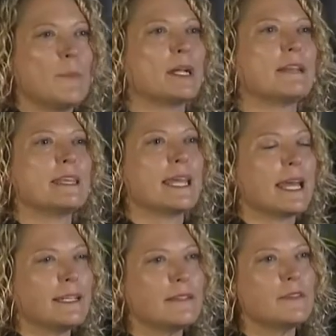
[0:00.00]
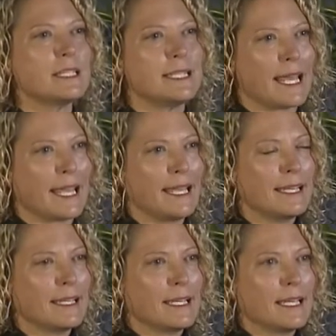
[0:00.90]
But at the end of the day,
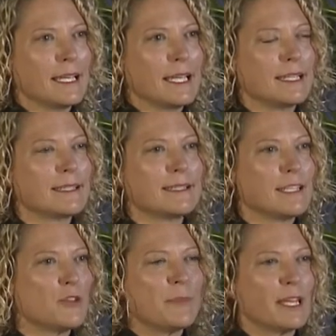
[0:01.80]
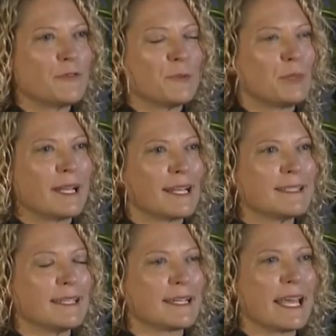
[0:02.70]
it's still made from
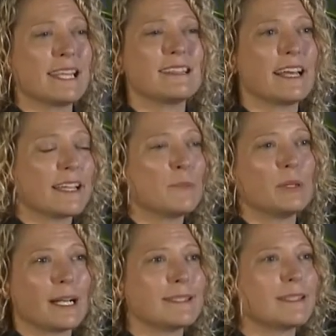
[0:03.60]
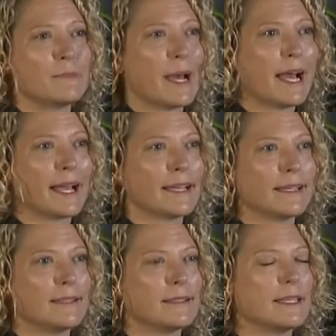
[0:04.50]
plastic. And like a plastic bag,
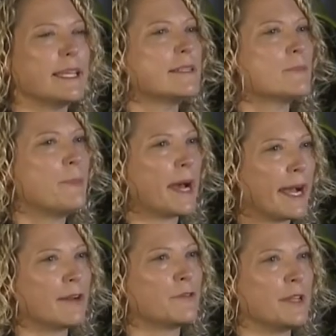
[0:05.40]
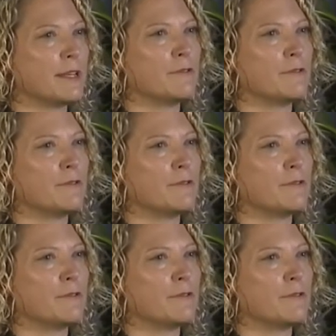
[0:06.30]
it's bad for the